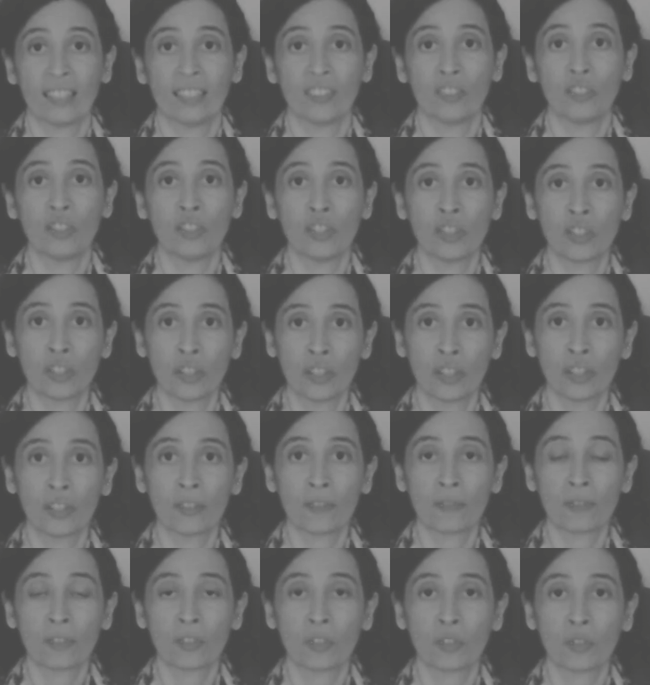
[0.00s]

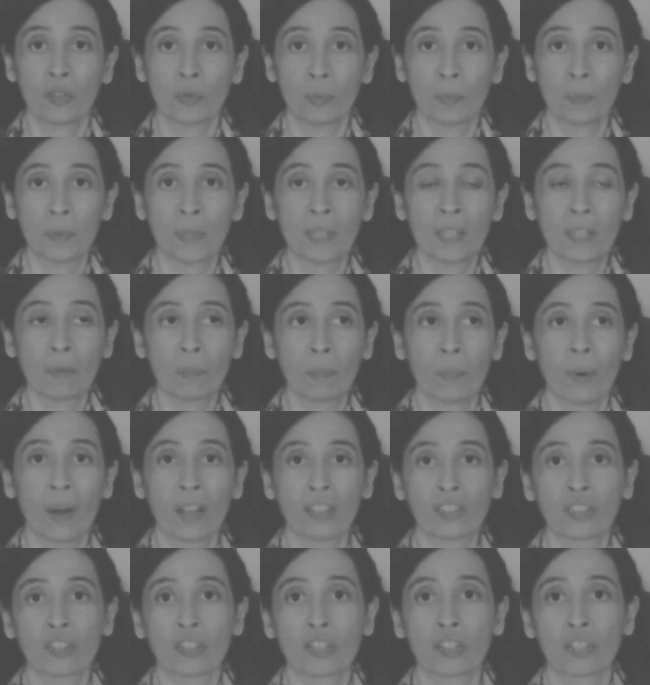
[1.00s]
deserves to be
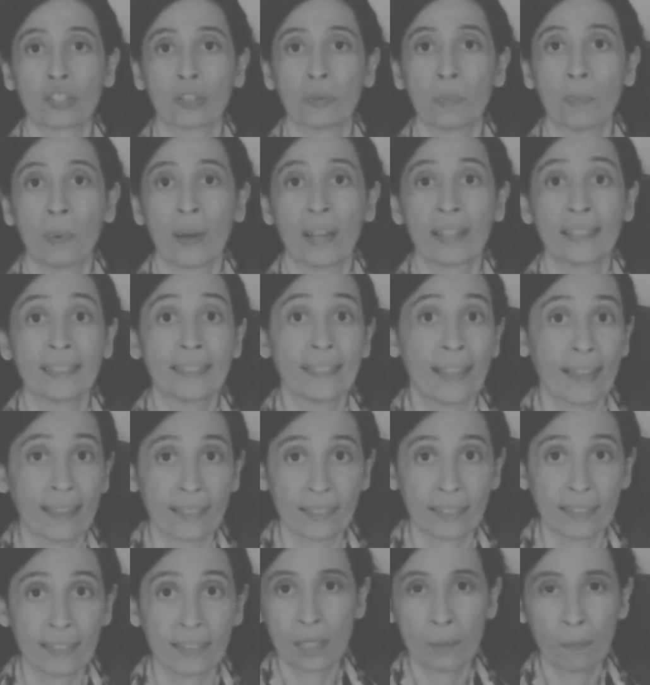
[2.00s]
punished by
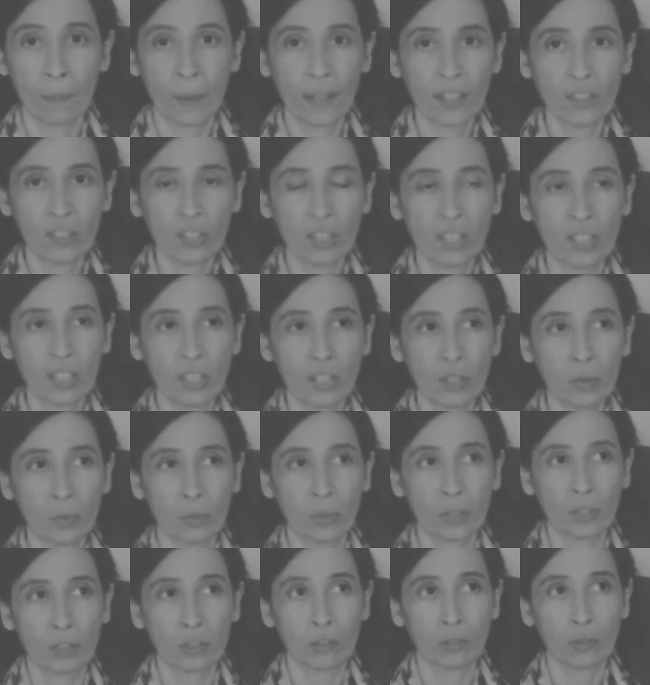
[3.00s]
death, especially
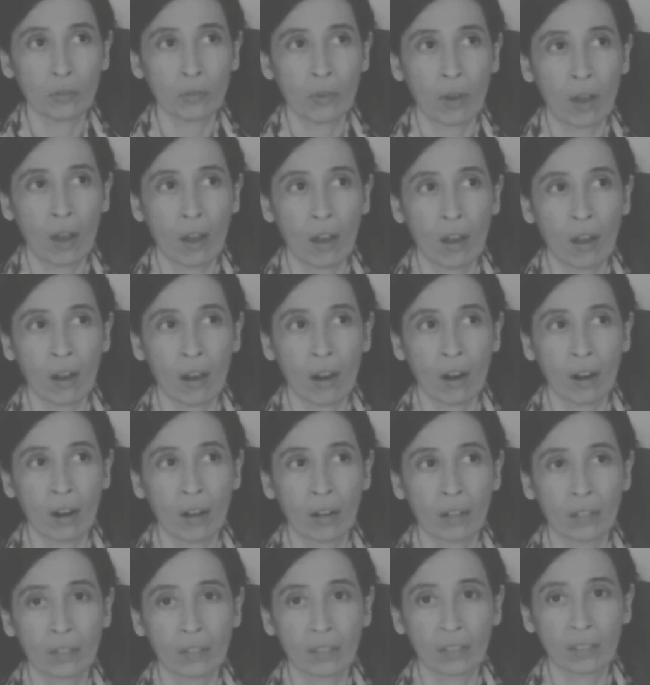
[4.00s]
when you
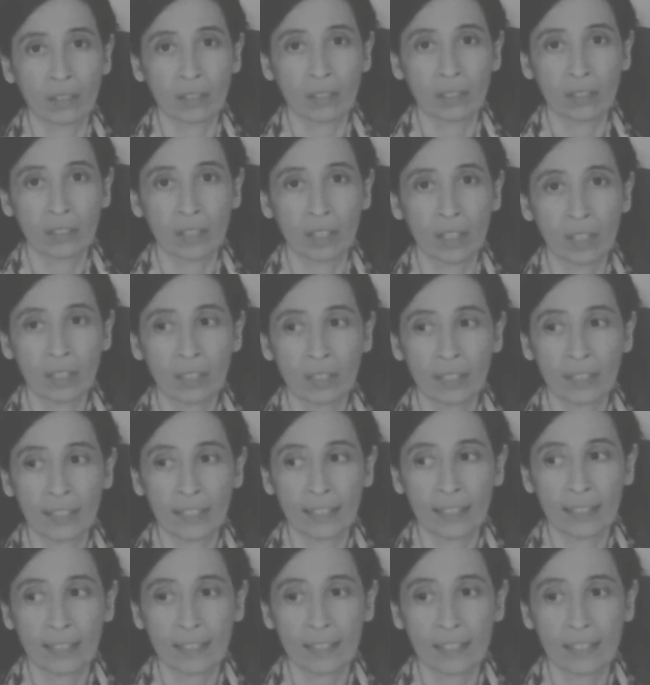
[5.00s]
are not
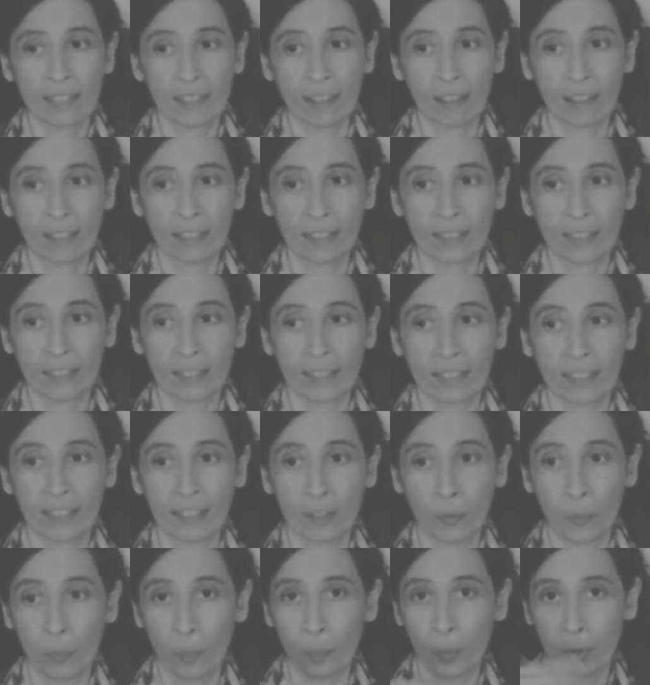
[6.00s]
insulting
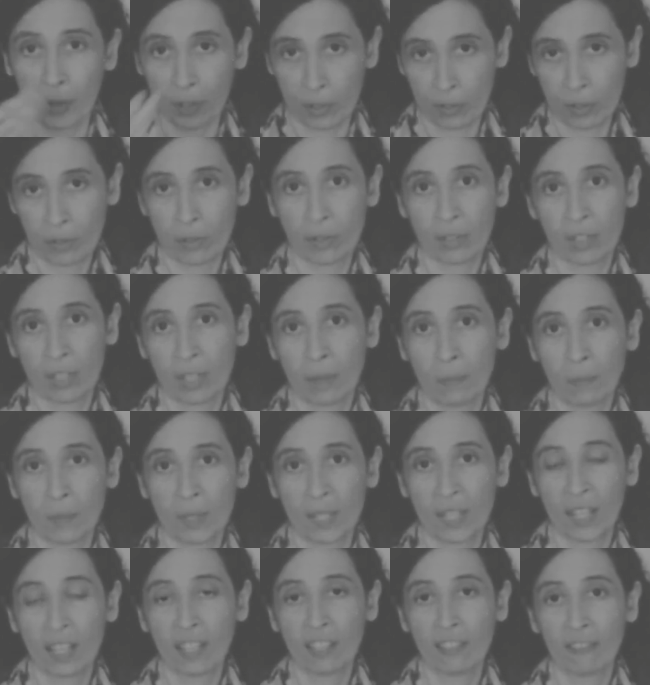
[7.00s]
the person
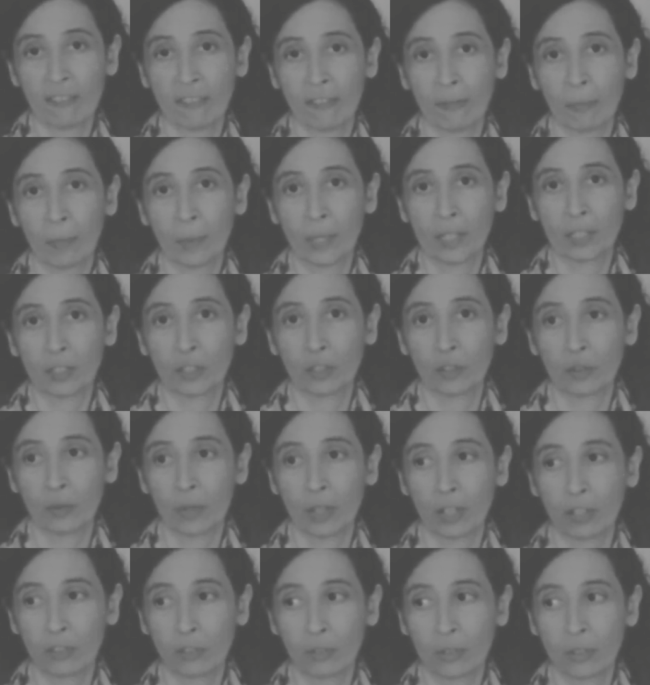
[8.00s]
himself, but
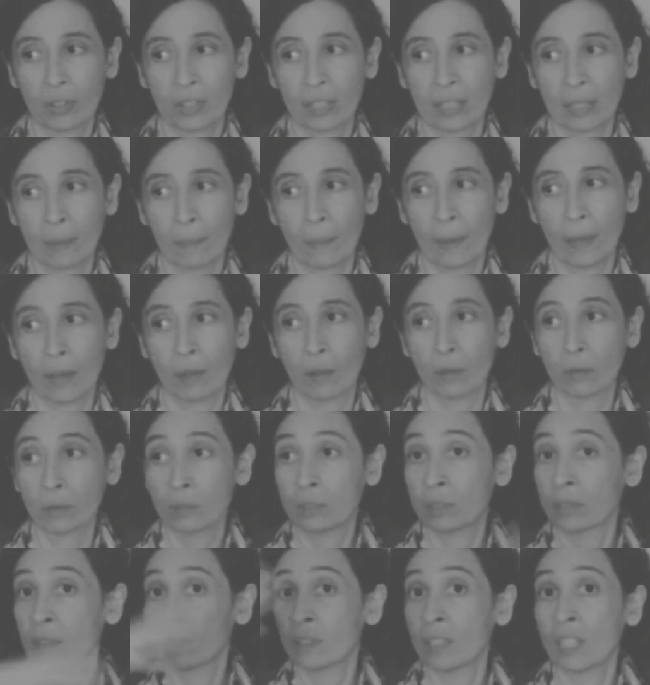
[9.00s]
you are talking about
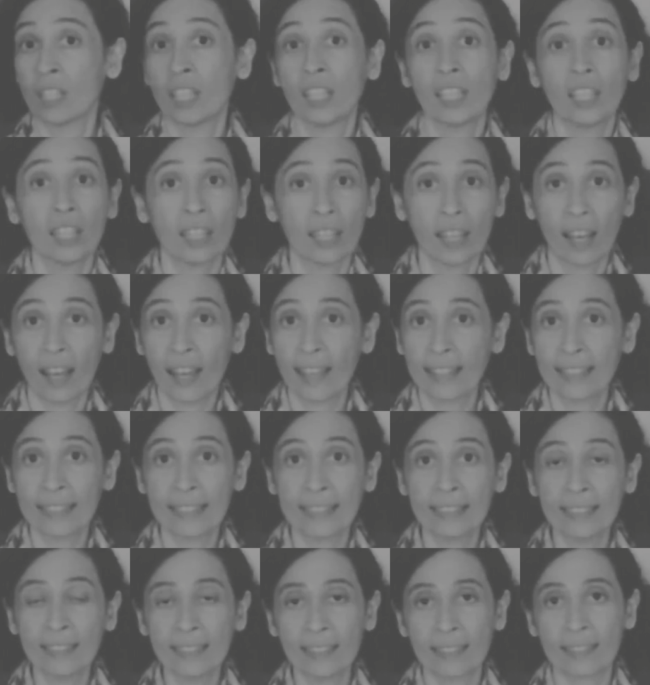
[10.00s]

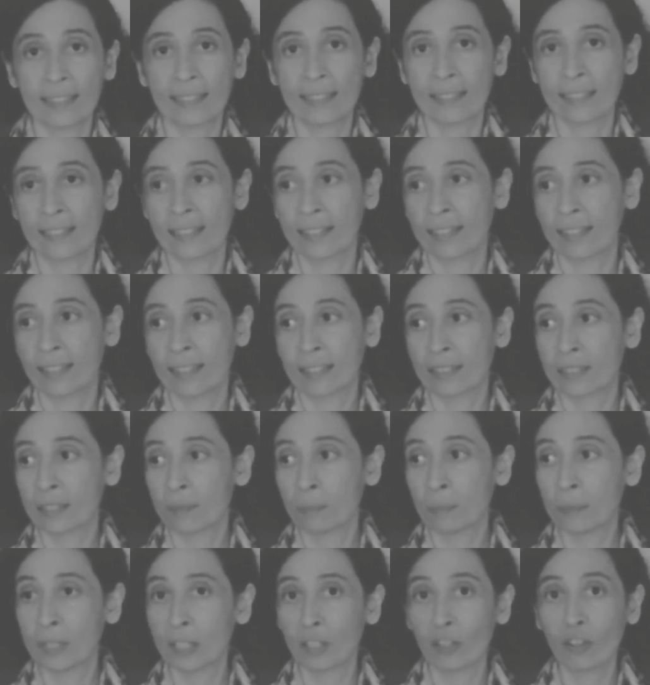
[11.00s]
ideas that
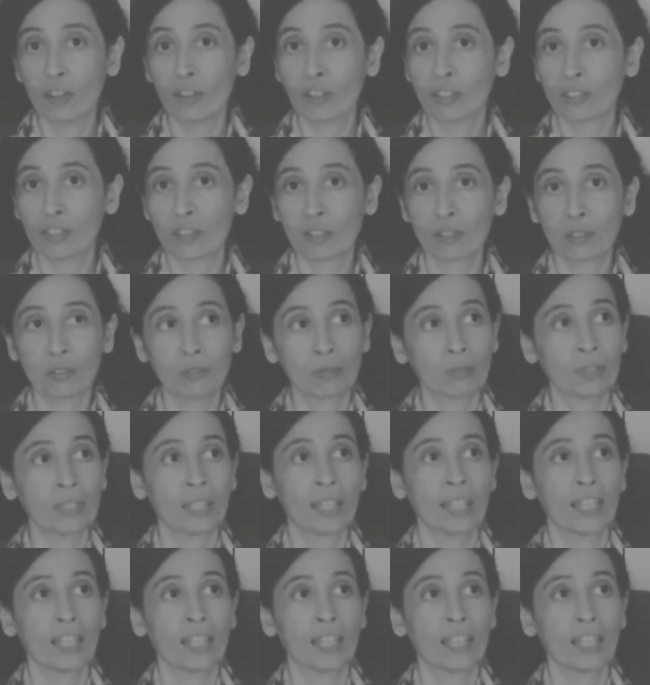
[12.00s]
belongs to the